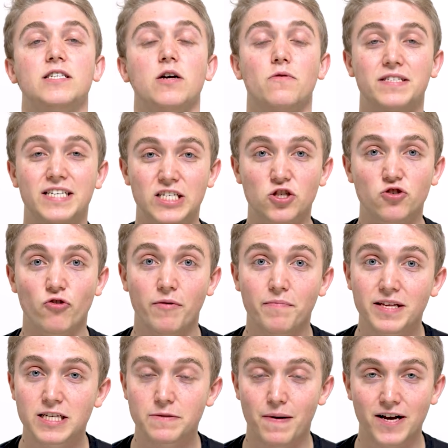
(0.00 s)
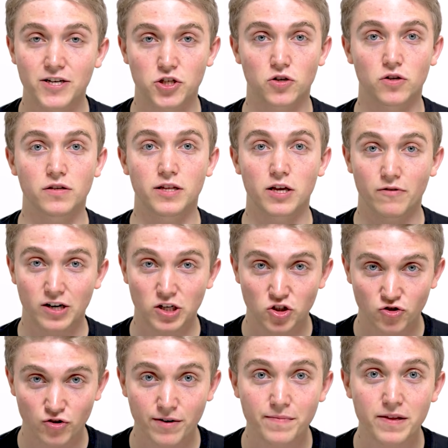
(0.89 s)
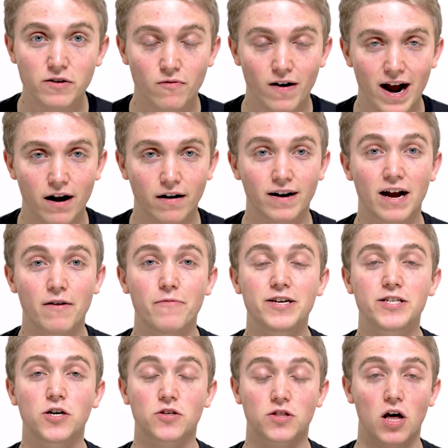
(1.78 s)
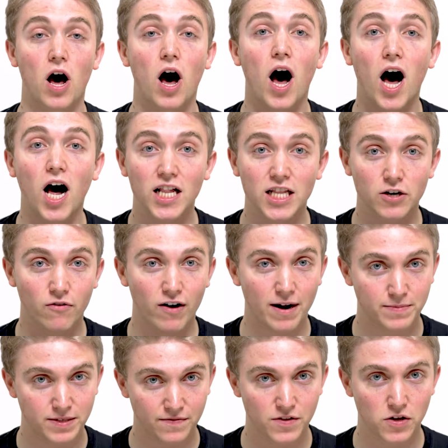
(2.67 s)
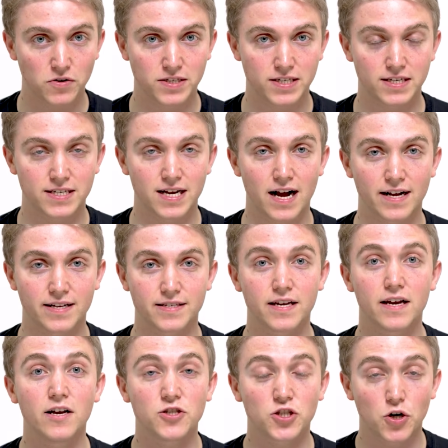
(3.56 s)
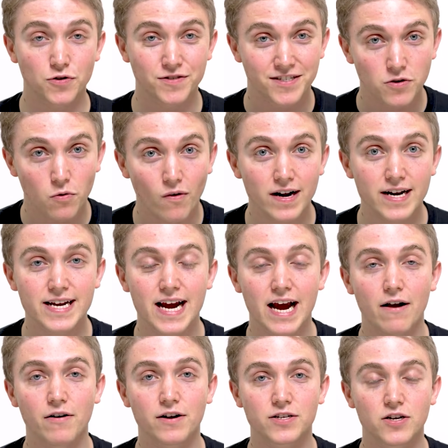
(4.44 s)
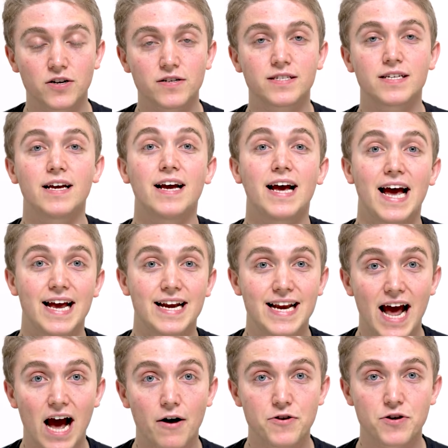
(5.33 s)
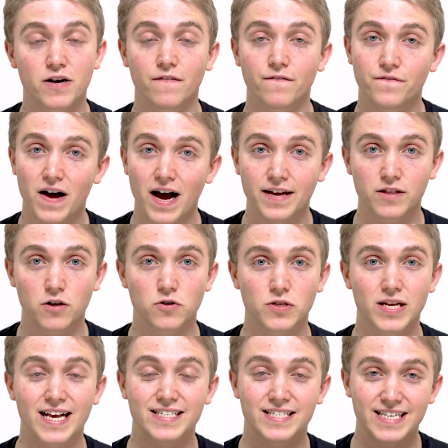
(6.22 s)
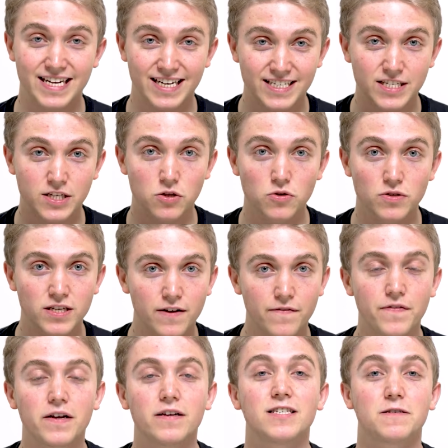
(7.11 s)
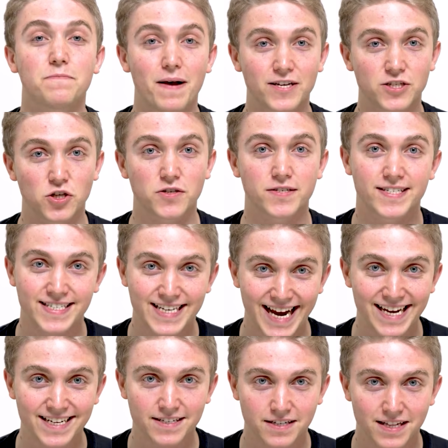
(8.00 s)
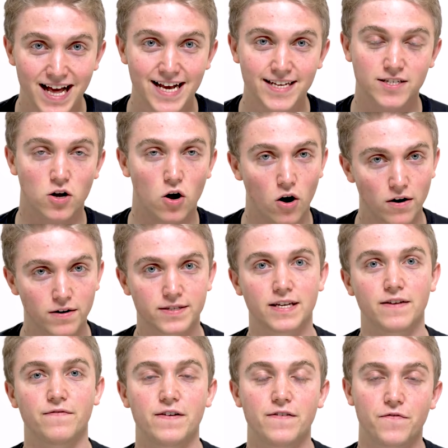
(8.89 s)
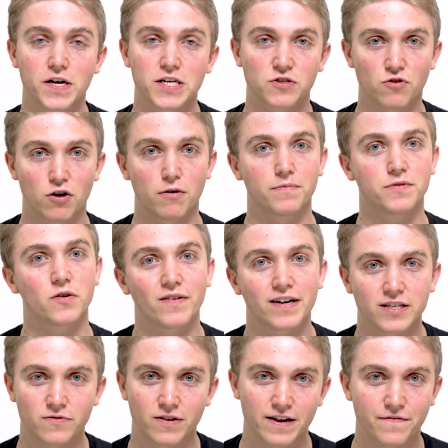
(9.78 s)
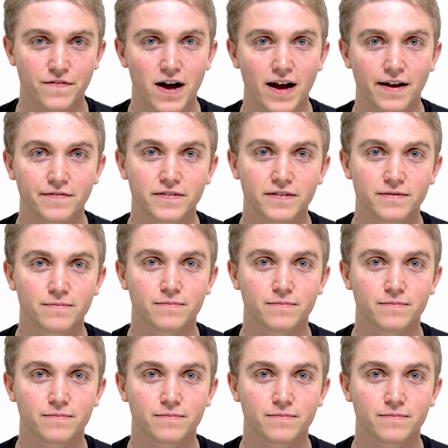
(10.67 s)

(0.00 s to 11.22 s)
And so it's extremely special, they're extremely rare, and we took the holograms of those designs, chose 20 characters, and now you can find those as the exclusive, special stained glass cards in VeeFriends Chrome 2025.